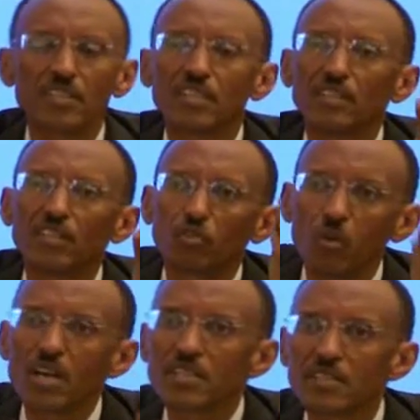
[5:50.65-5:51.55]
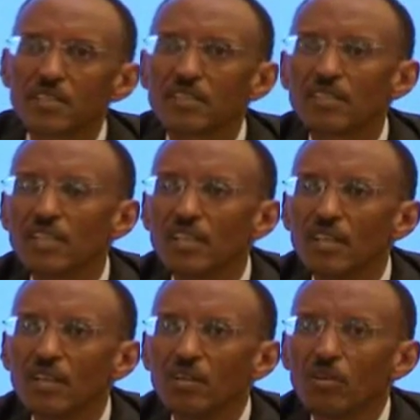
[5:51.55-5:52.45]
The Twas
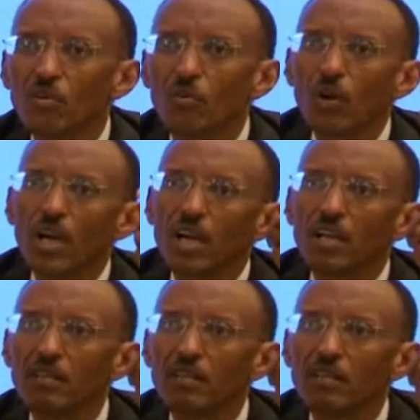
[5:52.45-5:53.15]
were